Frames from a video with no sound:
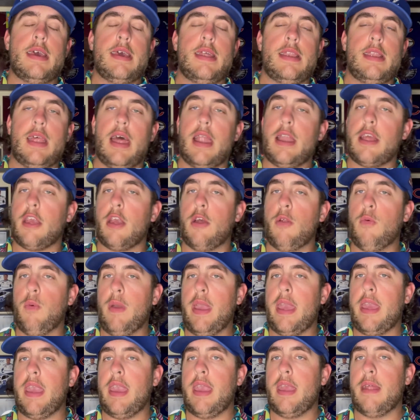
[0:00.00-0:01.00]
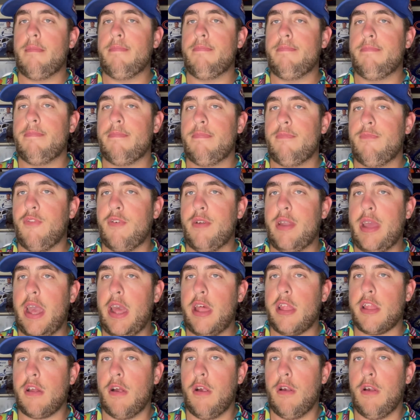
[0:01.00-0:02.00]
not a good weekend for
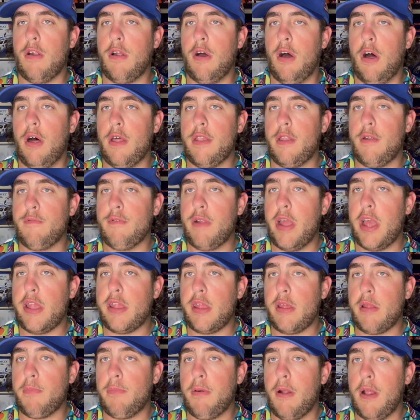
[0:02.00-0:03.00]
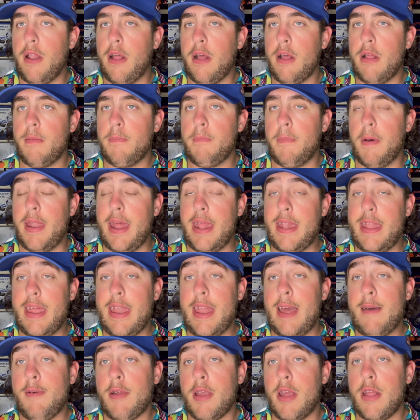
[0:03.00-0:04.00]
NASCAR on the racing product, but they did
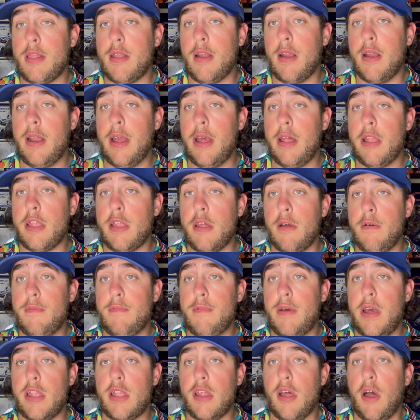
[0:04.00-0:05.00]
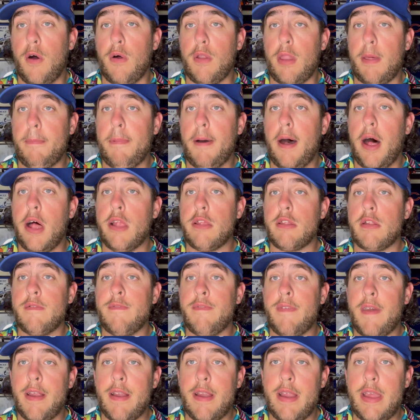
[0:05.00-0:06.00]
have a good turnout, so that's the only positive
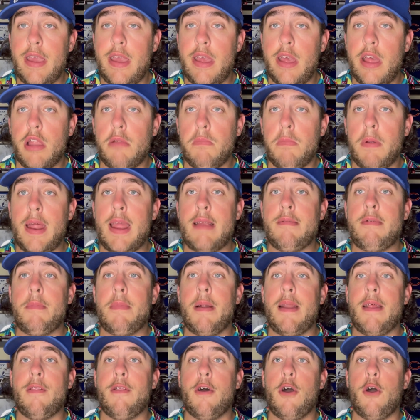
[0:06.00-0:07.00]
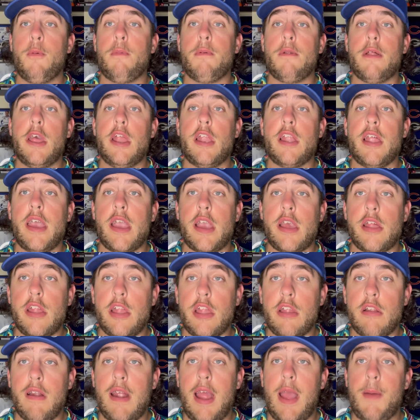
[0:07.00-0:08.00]
there is. But everybody, though, please like and
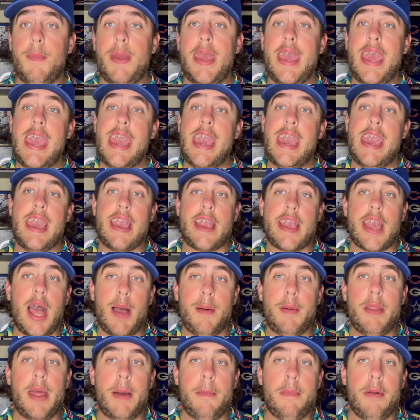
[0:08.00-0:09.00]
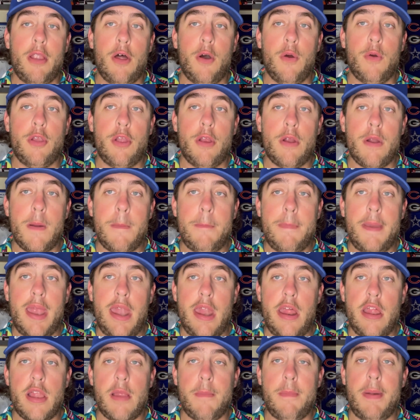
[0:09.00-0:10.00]
subscribe and comment down below your
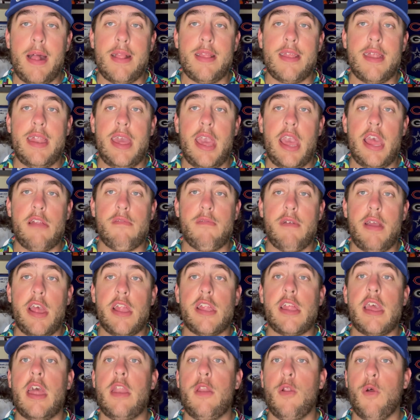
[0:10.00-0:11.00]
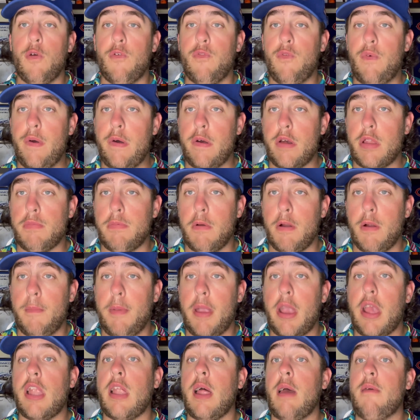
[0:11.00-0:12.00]
opinions about today's race at North Wilkesboro,
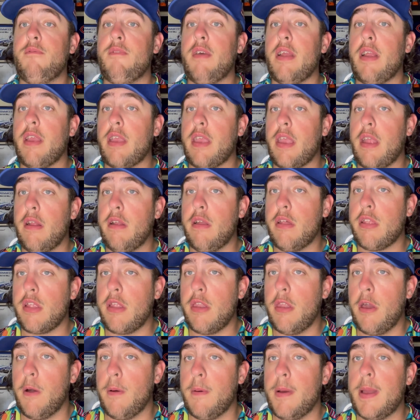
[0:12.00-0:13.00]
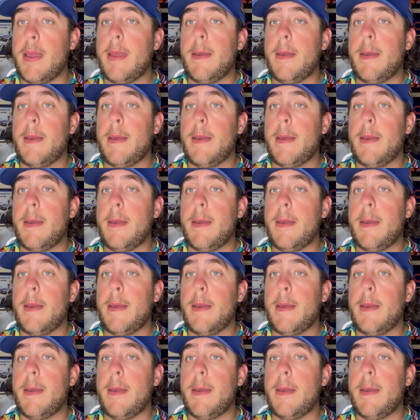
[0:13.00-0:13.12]
because I'm very curious to know.